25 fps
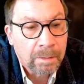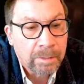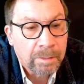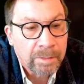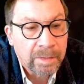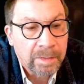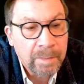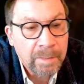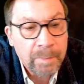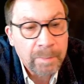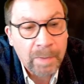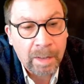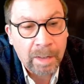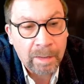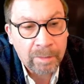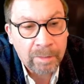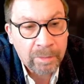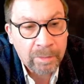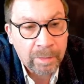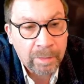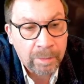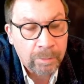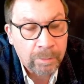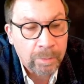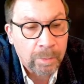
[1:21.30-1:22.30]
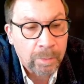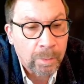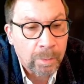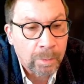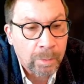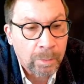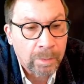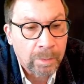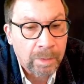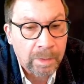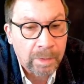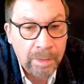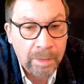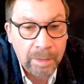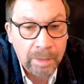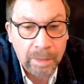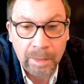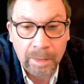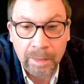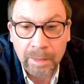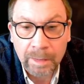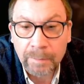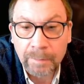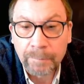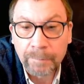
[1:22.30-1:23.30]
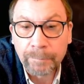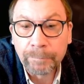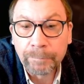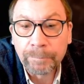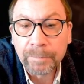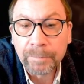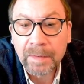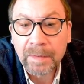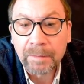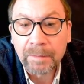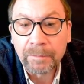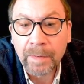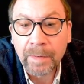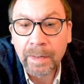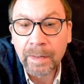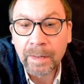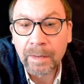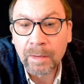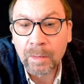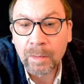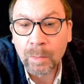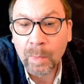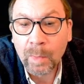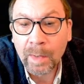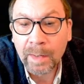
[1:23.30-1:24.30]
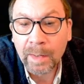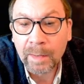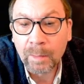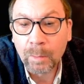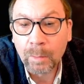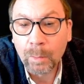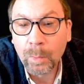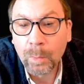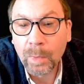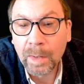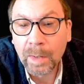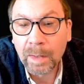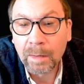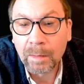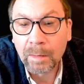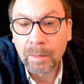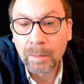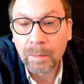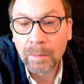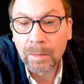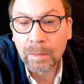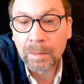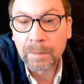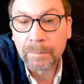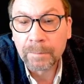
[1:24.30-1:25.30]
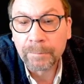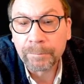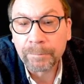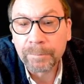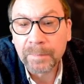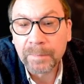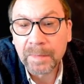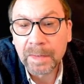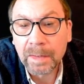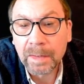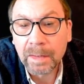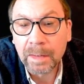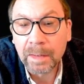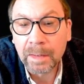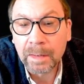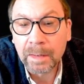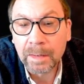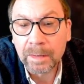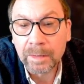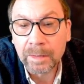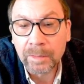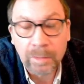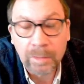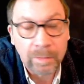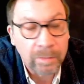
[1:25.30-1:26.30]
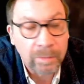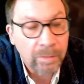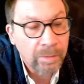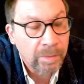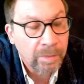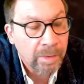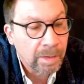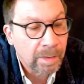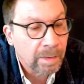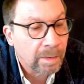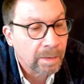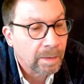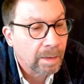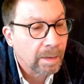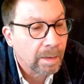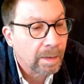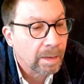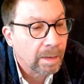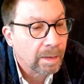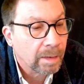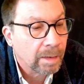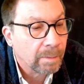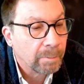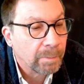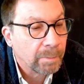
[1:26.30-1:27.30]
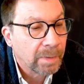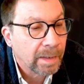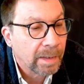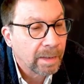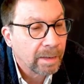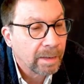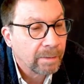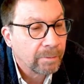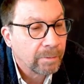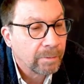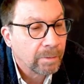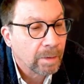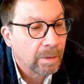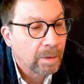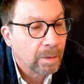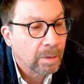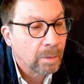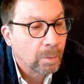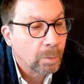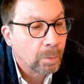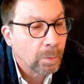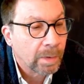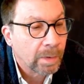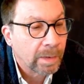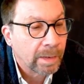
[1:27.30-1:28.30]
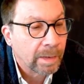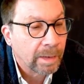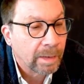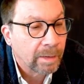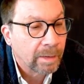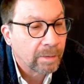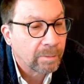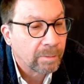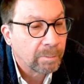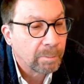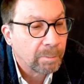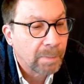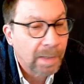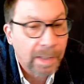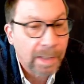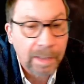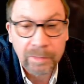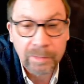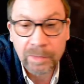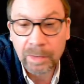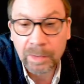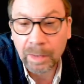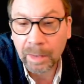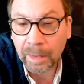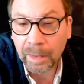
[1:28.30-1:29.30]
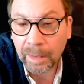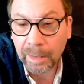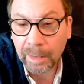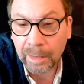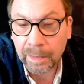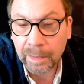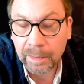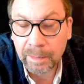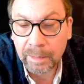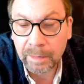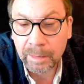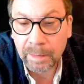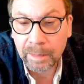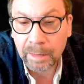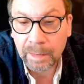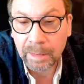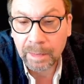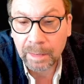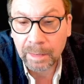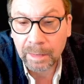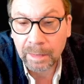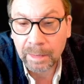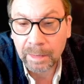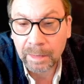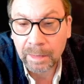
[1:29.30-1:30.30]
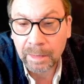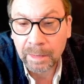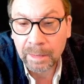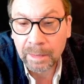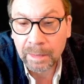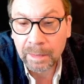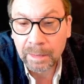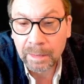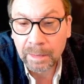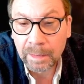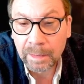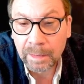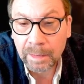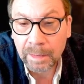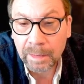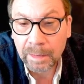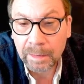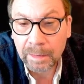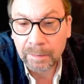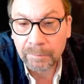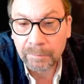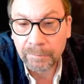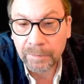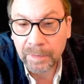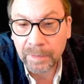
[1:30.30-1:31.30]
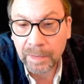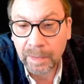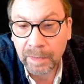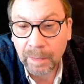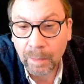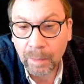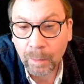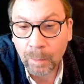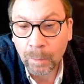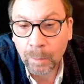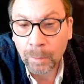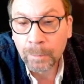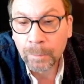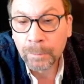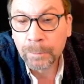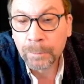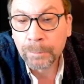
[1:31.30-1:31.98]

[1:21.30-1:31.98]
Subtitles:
D box controlled the fire quite well. You can see it behavior or working its magic in the video.